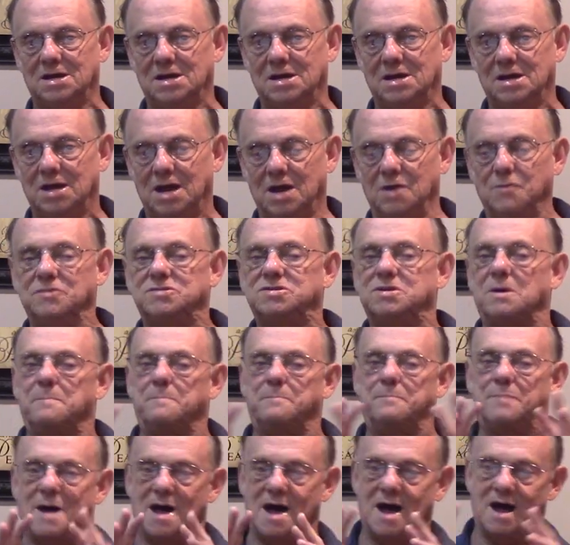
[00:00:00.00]
It was a
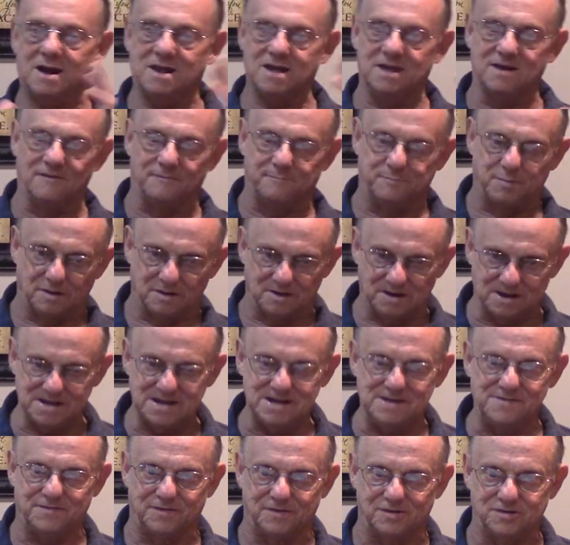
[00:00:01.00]
body of
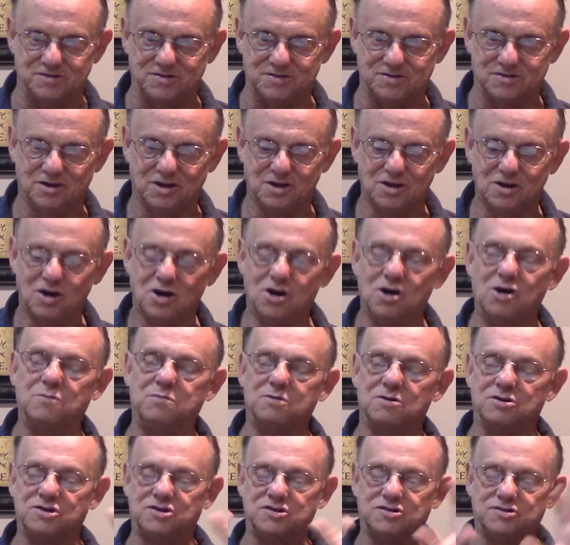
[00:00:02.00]
believers who
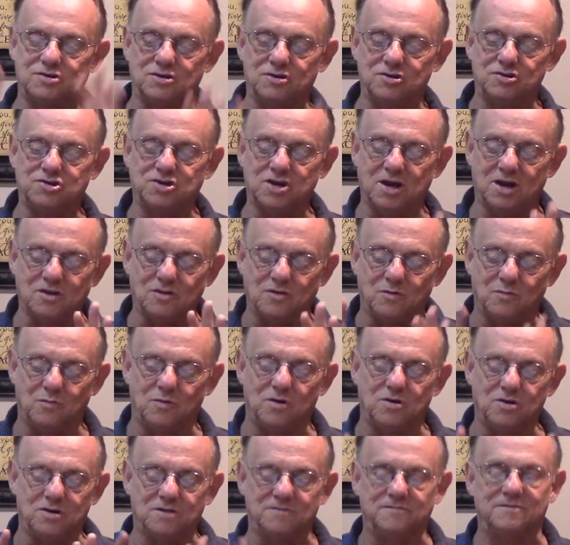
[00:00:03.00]
were searching the
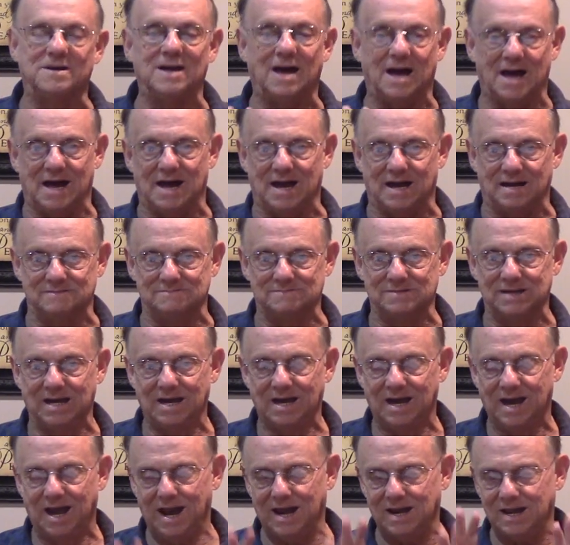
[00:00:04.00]
Word of God
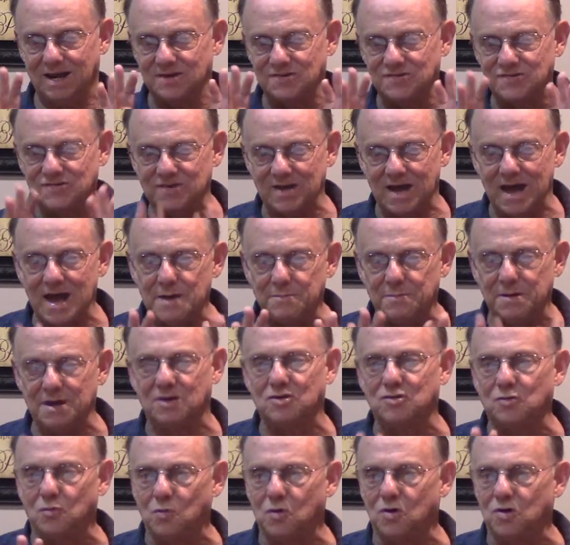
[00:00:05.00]
and examining
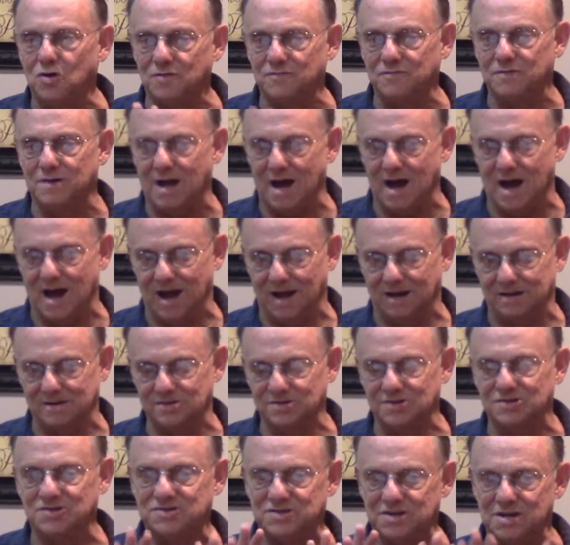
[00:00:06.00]
the Word of God
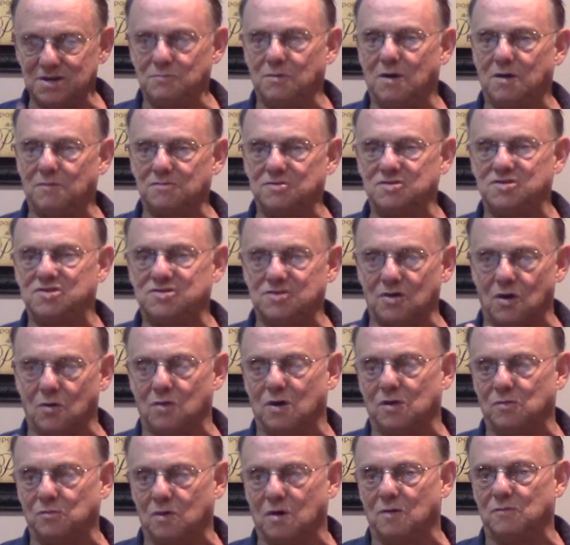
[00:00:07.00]
to see what was so
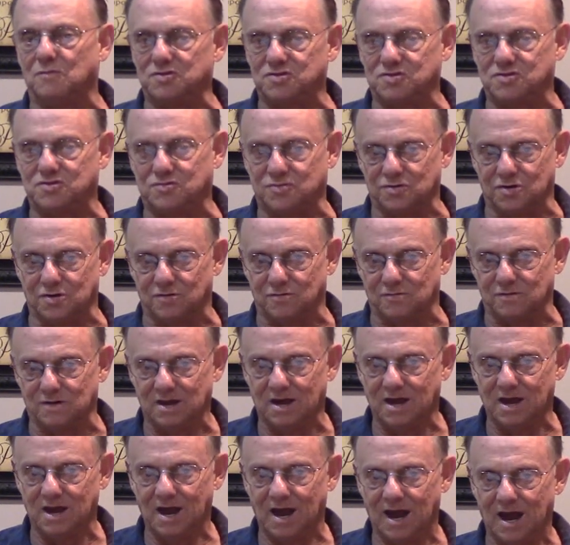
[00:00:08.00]
and what was true.
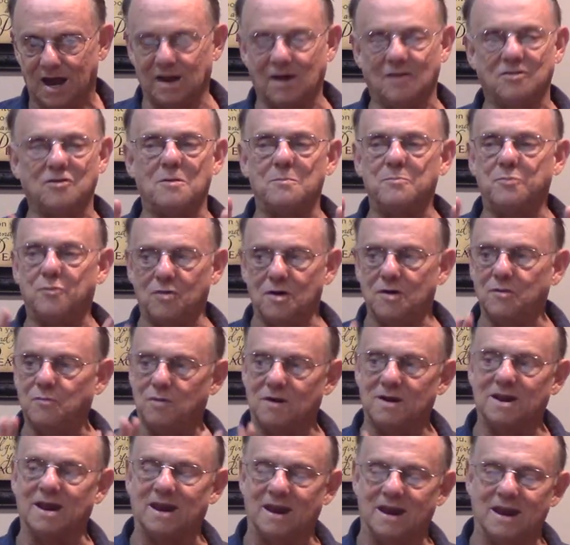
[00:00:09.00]
And I thought, boy,
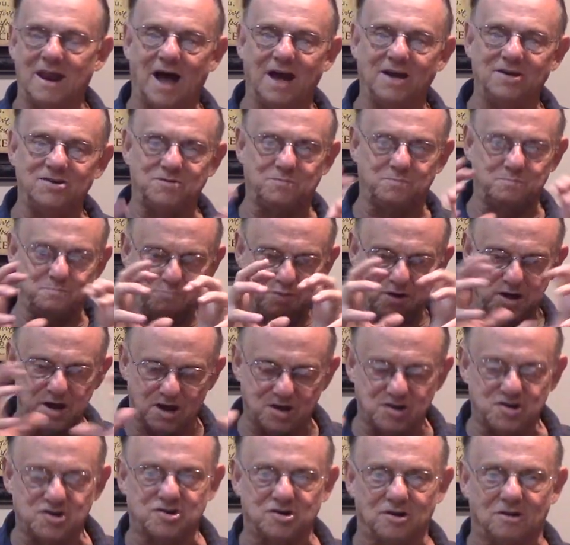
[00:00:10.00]
what a nice
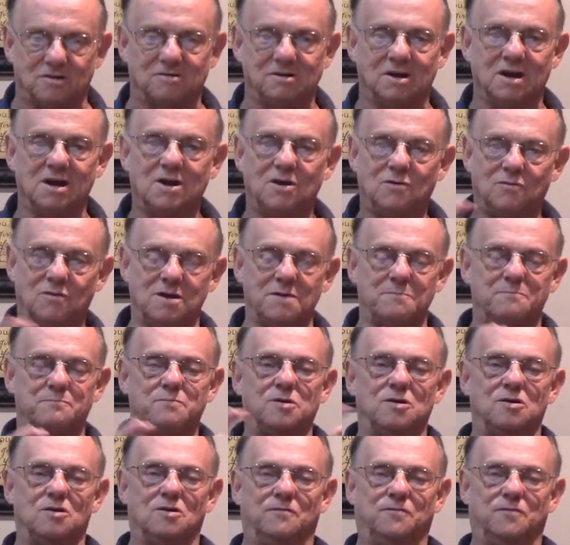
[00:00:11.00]
picture. What a
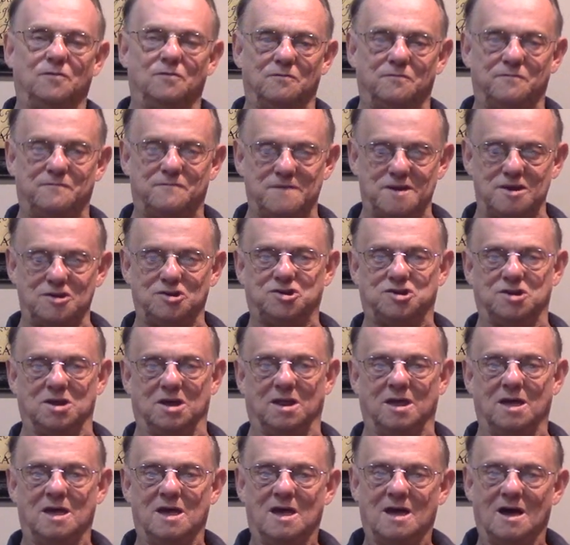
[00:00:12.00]
beautiful
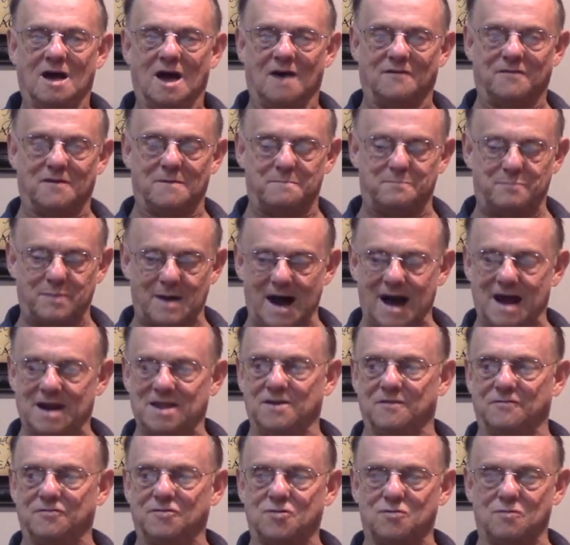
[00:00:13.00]
vision of a body
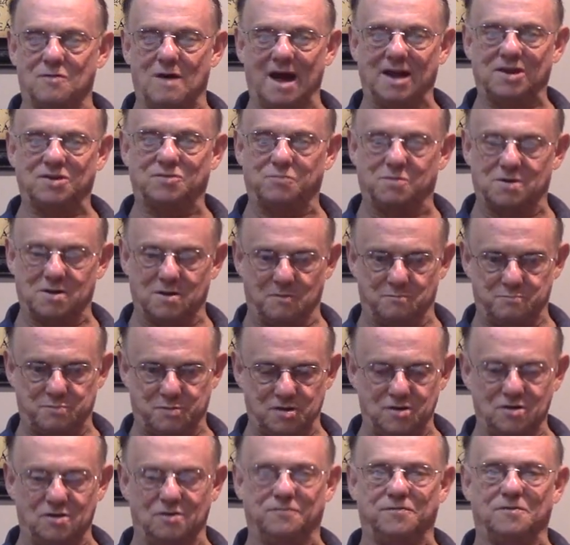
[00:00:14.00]
of Christ. What a
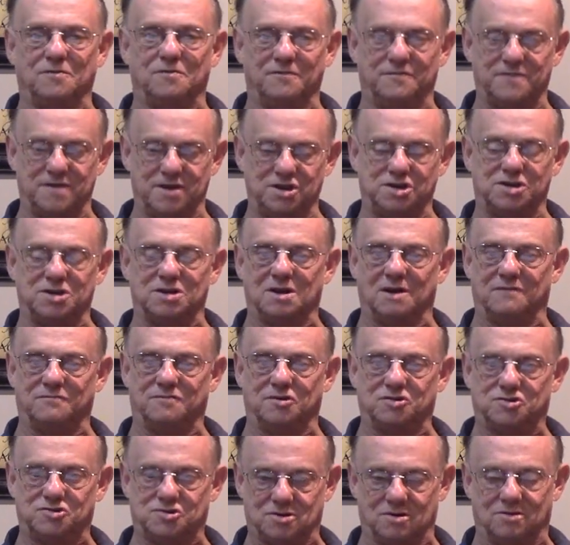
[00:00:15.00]
beautiful vision of
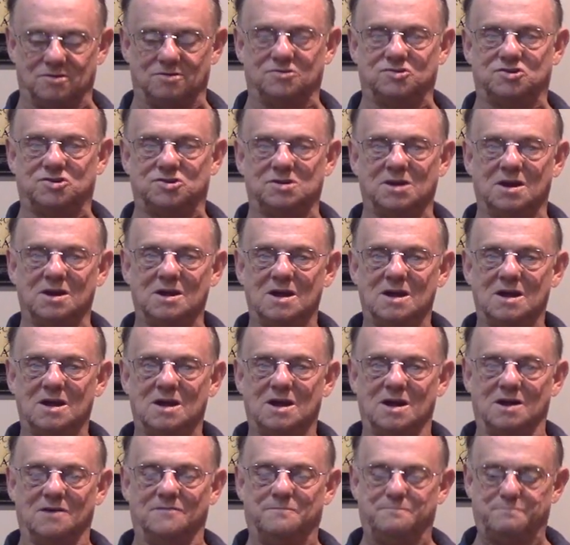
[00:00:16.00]
the church
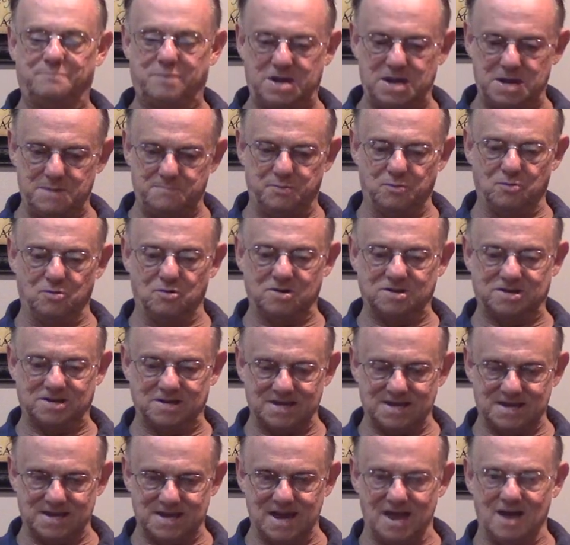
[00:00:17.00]
of people
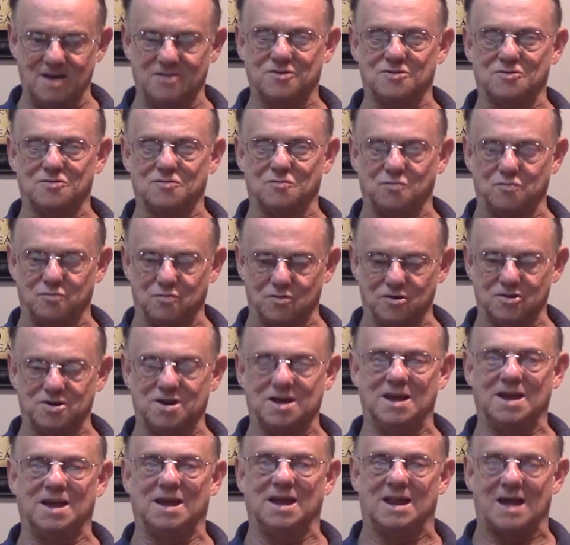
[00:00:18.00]
together
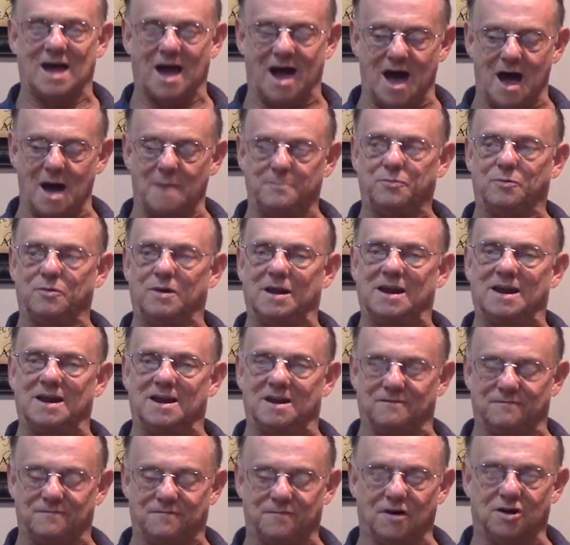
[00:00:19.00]
working and operating
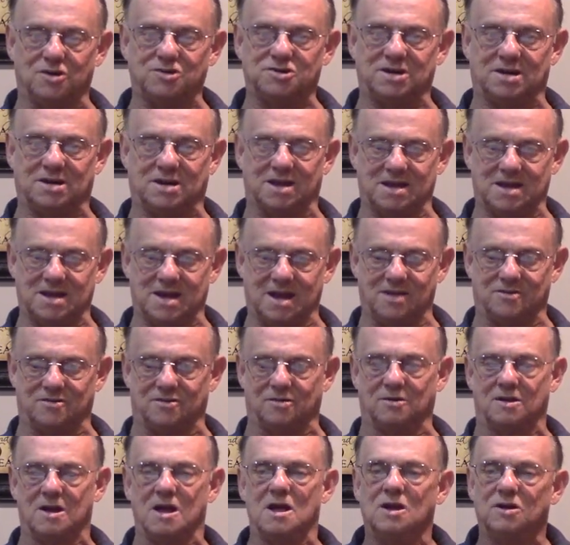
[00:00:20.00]
and functioning
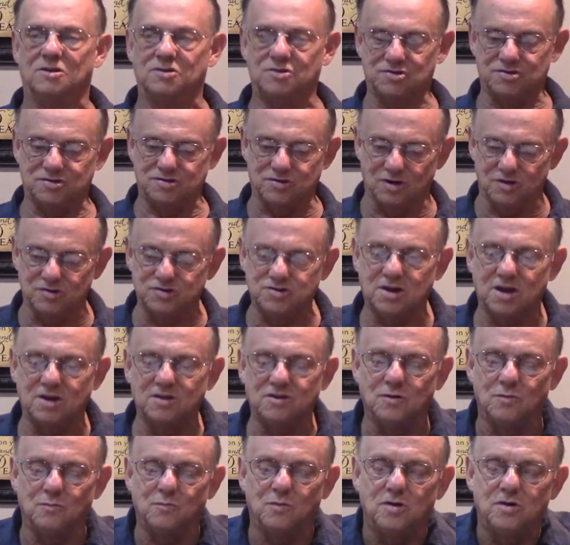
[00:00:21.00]
together, searching
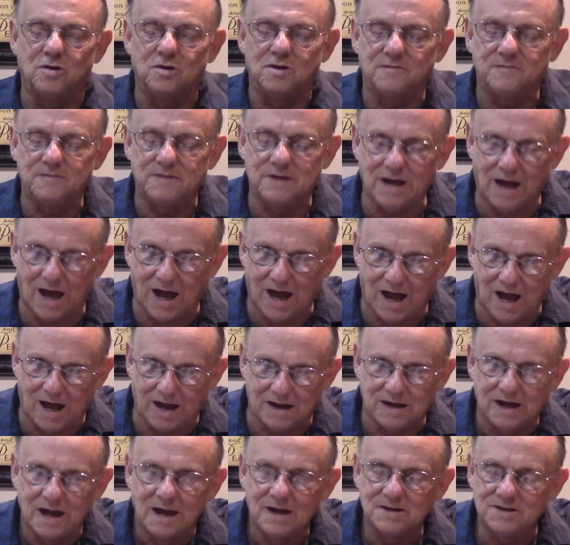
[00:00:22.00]
the Word of
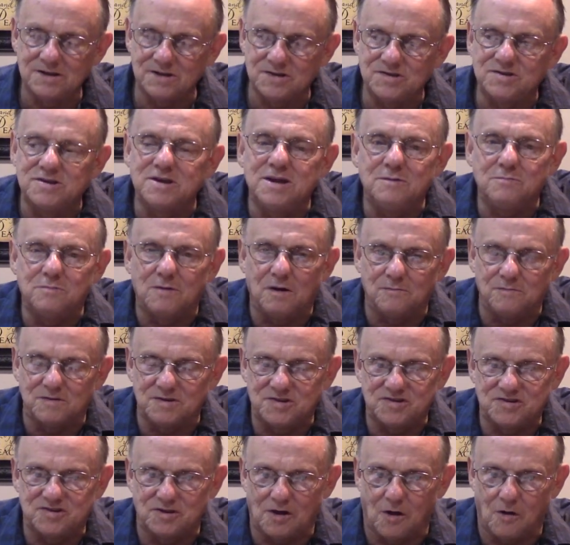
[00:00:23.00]
God to see what was
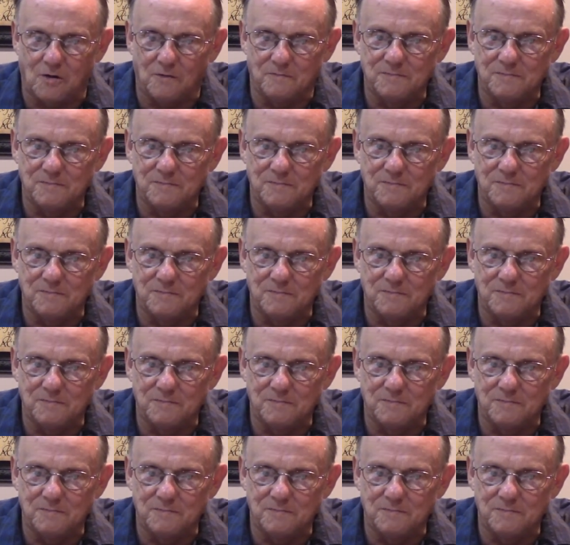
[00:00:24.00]
so.